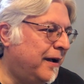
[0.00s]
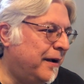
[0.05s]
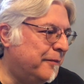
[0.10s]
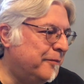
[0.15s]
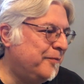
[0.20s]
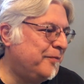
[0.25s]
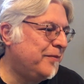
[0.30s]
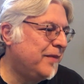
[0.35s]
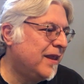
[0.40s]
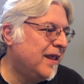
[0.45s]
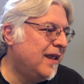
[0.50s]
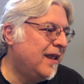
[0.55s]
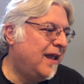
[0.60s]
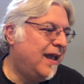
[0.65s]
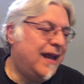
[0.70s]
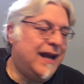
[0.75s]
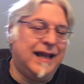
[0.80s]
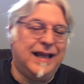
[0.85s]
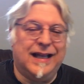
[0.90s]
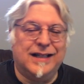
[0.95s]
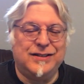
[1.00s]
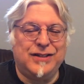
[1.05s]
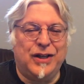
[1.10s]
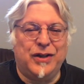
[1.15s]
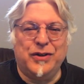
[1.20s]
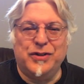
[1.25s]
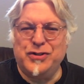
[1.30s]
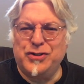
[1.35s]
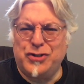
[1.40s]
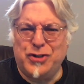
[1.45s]
um, and i guess they
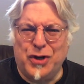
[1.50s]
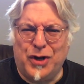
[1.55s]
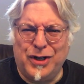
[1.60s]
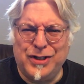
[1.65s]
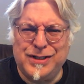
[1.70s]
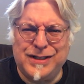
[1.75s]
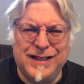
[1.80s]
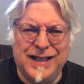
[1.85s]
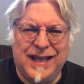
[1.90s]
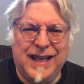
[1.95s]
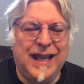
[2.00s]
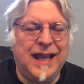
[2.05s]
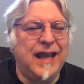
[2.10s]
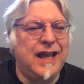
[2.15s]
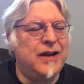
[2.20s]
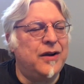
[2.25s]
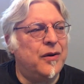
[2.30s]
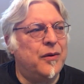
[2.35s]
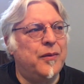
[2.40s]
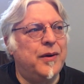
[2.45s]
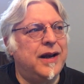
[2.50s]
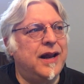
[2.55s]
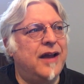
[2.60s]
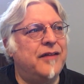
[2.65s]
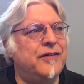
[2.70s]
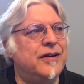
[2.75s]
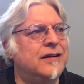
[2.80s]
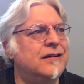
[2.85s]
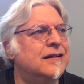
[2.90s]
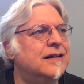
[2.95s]
couldn't charge the kid or
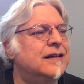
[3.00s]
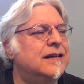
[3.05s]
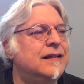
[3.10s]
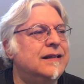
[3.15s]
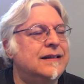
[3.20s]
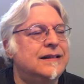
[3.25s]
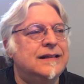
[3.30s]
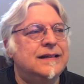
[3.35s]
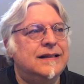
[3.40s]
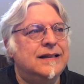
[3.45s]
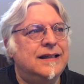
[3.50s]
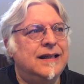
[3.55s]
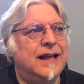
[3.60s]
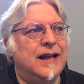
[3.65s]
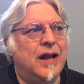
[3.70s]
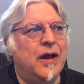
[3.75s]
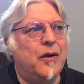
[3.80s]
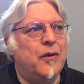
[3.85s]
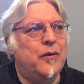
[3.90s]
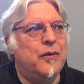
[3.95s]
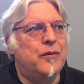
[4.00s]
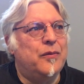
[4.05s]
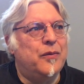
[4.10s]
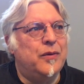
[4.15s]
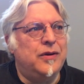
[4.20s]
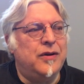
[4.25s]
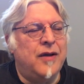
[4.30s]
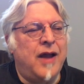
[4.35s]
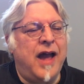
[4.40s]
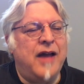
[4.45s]
whatever you know
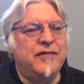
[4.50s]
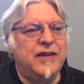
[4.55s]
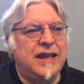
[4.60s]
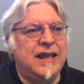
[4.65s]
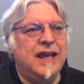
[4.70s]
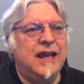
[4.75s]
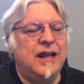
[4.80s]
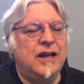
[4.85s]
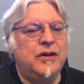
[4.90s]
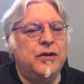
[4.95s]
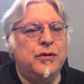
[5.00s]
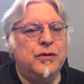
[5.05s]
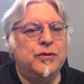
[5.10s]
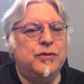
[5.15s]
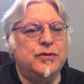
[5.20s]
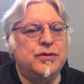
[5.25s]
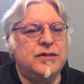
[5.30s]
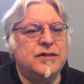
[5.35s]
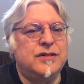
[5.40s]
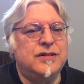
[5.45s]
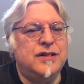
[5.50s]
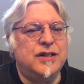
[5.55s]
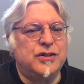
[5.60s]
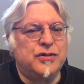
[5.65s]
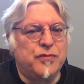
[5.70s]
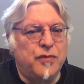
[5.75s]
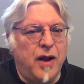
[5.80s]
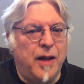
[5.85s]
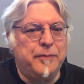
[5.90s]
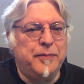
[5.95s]
when you have a kid who's
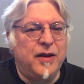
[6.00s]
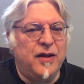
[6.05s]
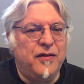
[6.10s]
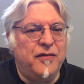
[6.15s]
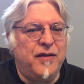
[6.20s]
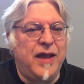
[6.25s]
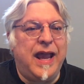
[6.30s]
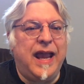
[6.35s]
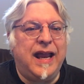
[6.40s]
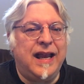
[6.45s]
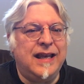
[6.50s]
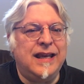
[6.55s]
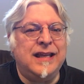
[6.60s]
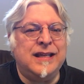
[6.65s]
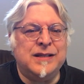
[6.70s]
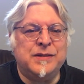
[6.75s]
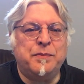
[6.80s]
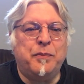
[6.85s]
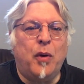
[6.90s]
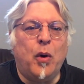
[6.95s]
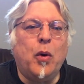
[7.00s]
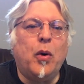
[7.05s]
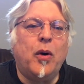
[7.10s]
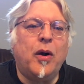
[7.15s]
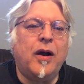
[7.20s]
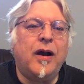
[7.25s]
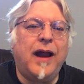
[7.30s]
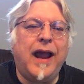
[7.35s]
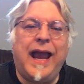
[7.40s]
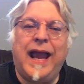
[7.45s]
disruptive and he's
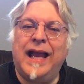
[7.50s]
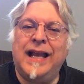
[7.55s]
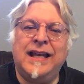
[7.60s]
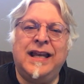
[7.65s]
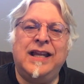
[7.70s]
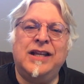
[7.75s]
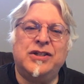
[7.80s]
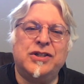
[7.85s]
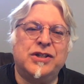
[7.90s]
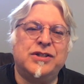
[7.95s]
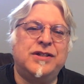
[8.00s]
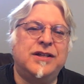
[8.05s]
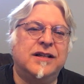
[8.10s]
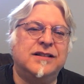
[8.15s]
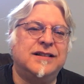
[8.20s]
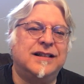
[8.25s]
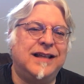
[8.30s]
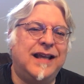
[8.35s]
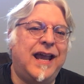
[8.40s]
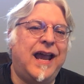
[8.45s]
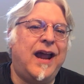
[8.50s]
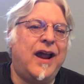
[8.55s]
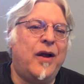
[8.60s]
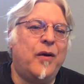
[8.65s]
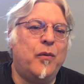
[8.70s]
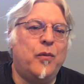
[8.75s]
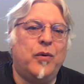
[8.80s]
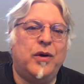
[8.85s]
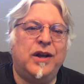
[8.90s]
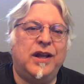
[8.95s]
poor and he just doesn't care
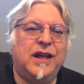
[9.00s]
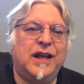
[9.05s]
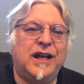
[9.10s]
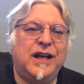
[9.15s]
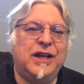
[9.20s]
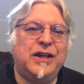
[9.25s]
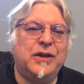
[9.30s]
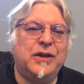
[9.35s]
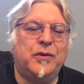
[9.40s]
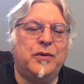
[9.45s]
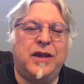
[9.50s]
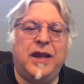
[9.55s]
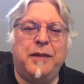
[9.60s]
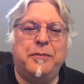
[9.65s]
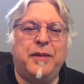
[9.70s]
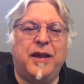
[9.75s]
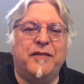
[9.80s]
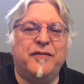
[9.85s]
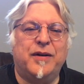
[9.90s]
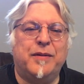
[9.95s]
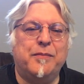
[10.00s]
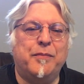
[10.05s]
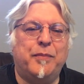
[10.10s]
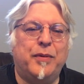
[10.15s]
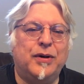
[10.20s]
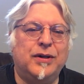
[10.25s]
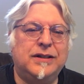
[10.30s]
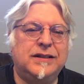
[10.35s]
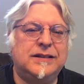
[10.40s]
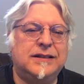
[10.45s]
what are you going to keep giving him
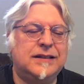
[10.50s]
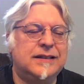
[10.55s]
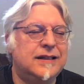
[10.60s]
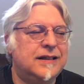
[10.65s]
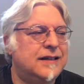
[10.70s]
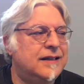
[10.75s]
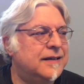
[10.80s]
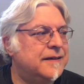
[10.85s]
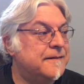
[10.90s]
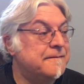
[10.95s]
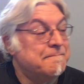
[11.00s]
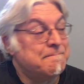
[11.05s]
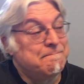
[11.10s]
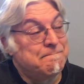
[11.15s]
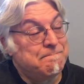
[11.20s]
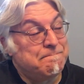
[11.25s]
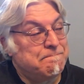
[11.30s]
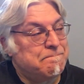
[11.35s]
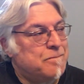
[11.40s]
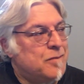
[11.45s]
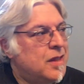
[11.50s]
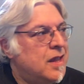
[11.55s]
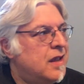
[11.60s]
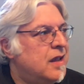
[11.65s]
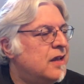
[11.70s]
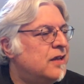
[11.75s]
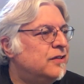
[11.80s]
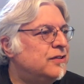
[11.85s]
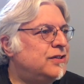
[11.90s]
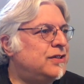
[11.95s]
books
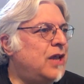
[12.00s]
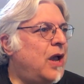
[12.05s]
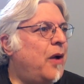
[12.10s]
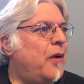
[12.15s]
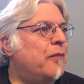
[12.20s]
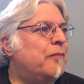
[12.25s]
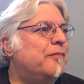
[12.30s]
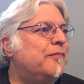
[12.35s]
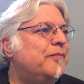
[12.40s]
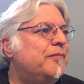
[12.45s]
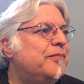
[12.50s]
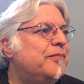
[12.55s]
so